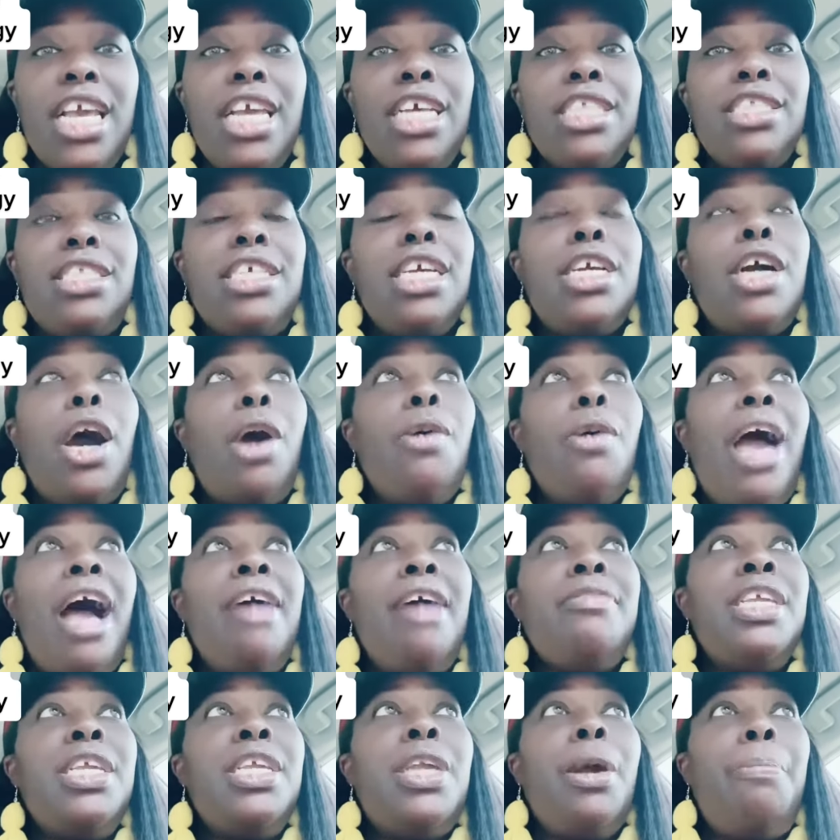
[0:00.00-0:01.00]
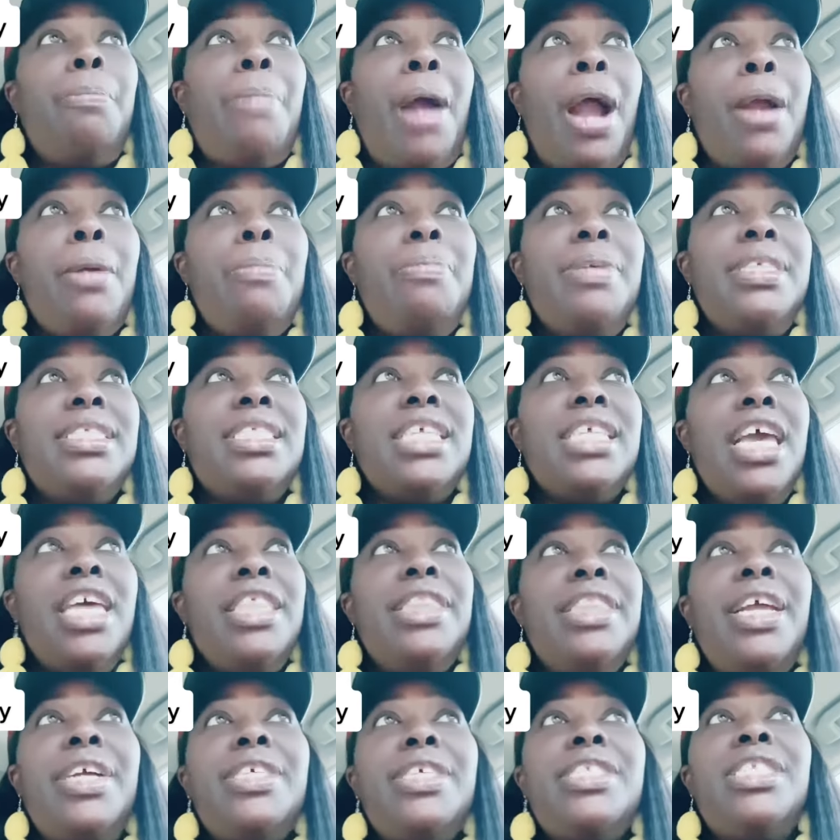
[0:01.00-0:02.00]
to go after your purpose,
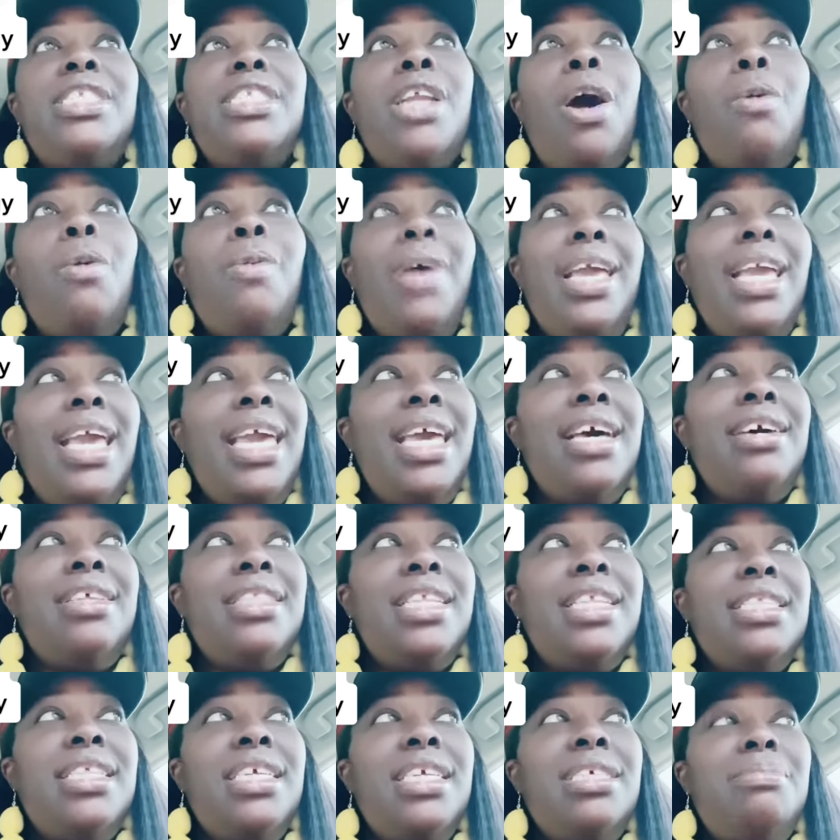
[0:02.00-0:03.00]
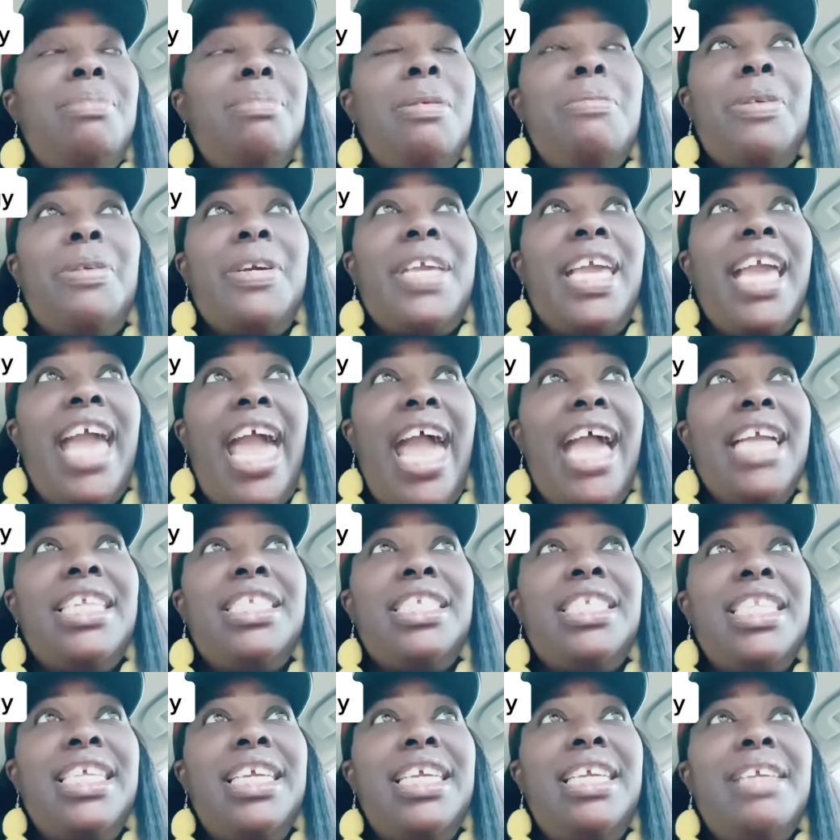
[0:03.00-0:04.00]
there's no way in hell that these people can
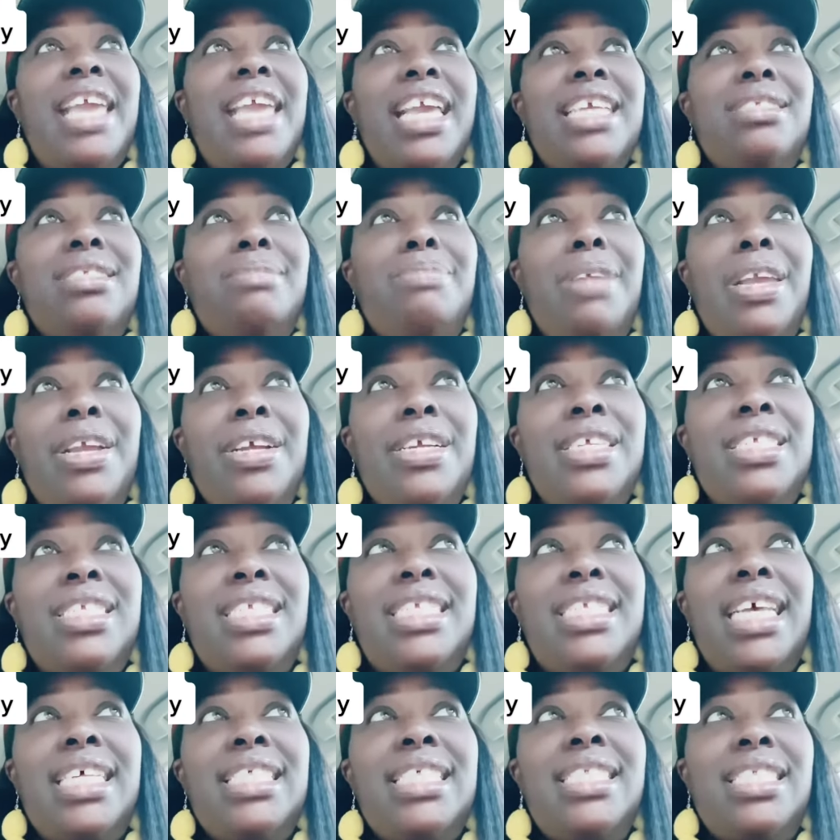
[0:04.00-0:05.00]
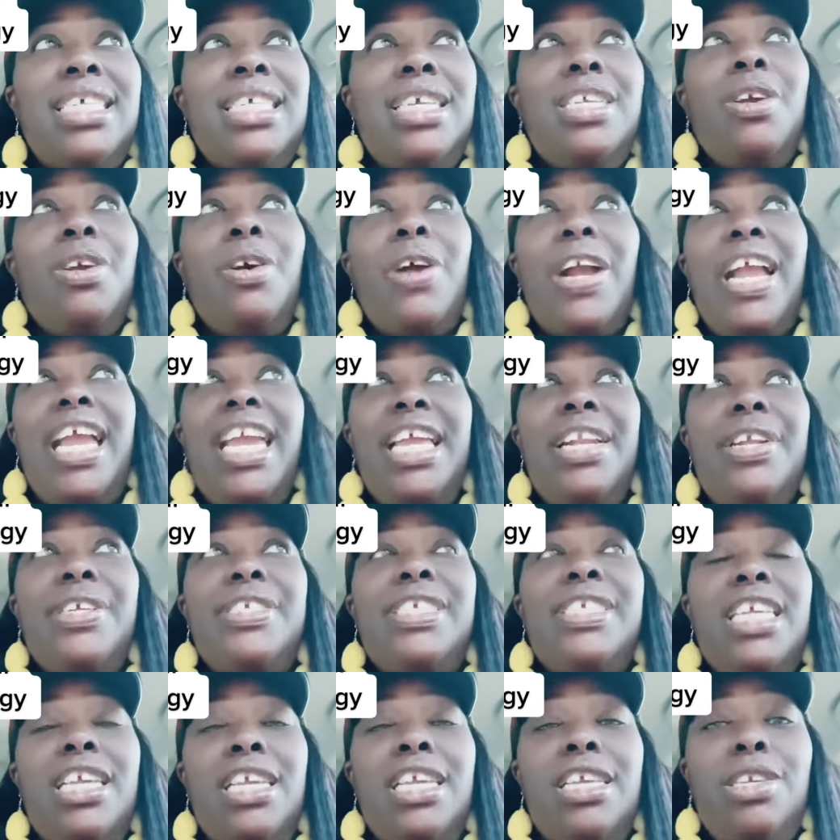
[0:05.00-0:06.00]
actually experience just your
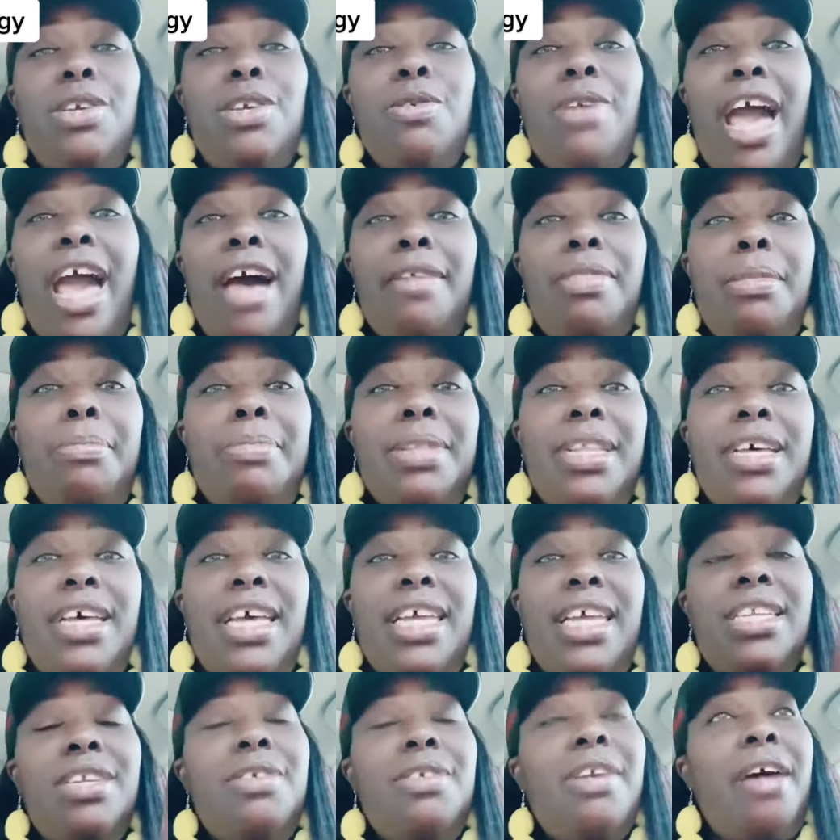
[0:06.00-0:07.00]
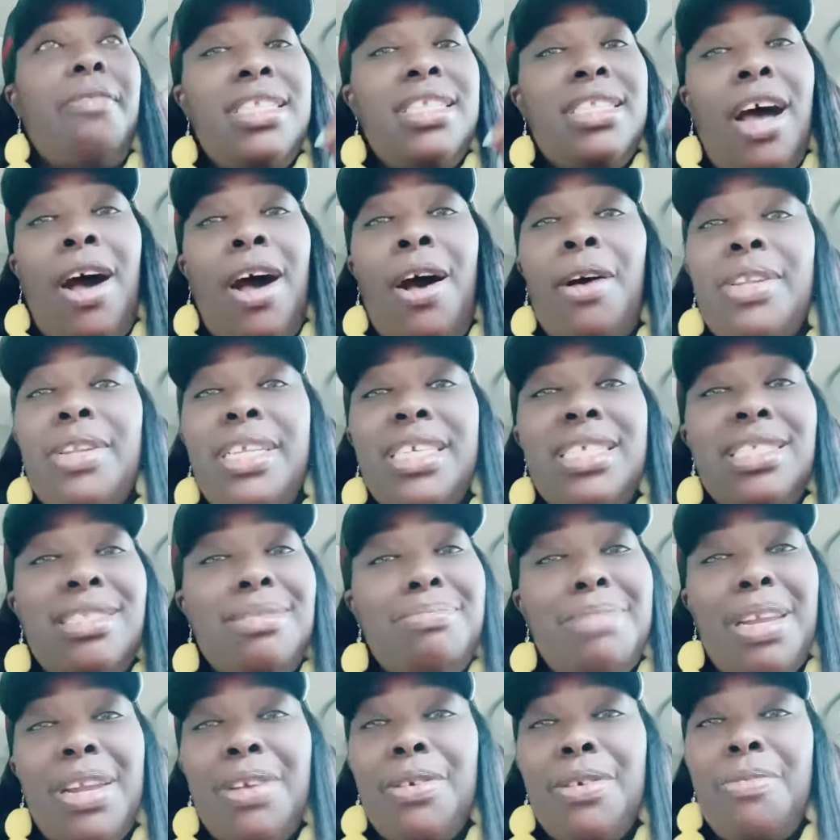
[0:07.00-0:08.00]
energy. You have the blood, you have the Holy
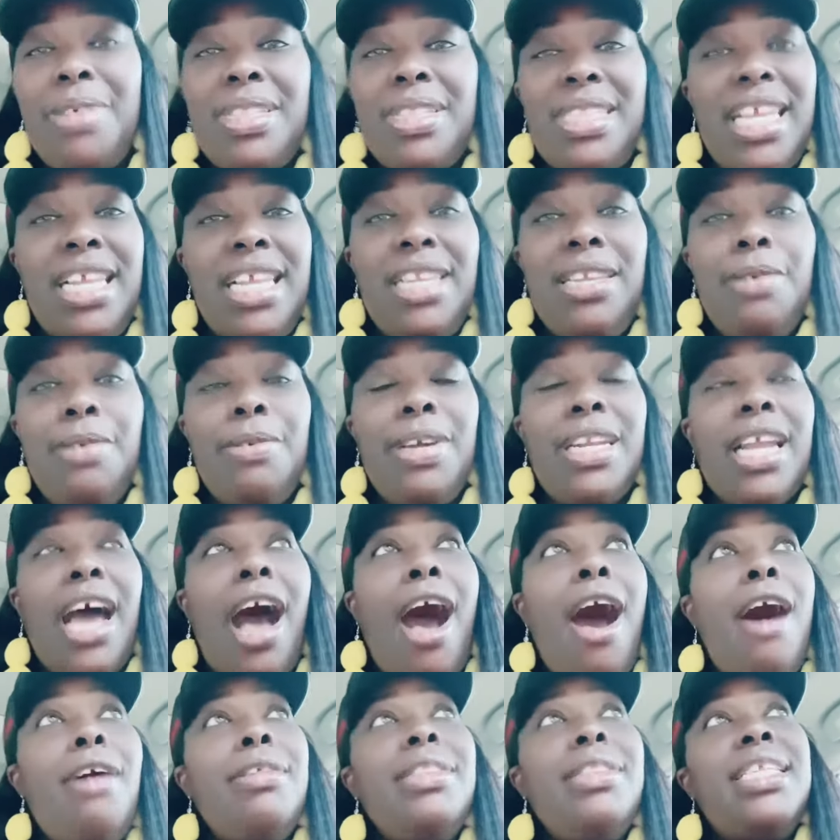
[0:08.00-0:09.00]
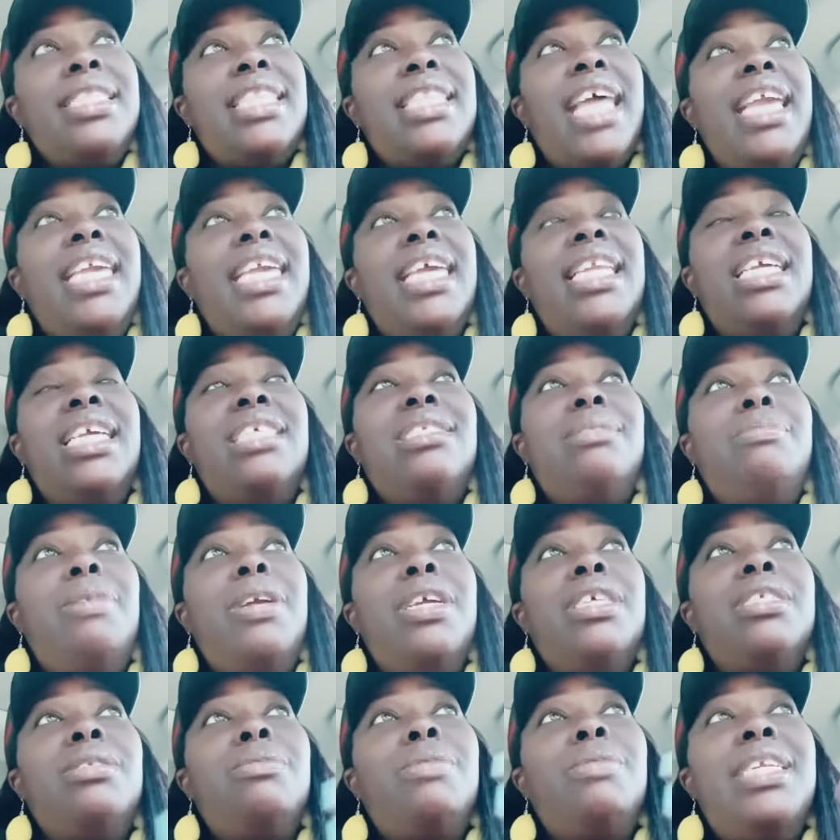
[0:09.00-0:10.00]
Spirit within you, and all that they can
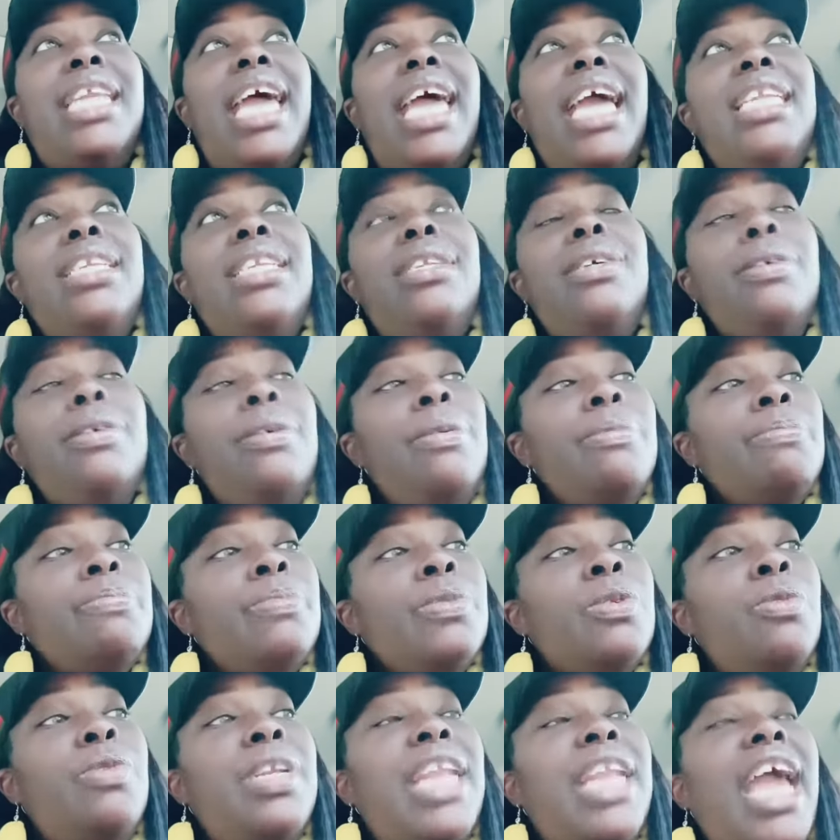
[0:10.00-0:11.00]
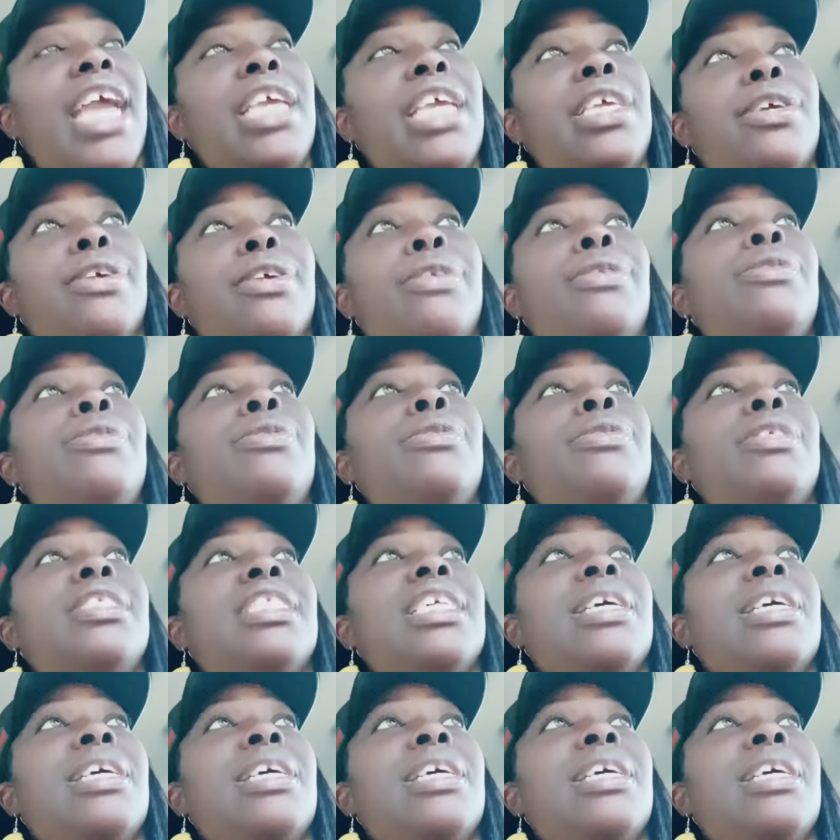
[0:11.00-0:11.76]
experience when they use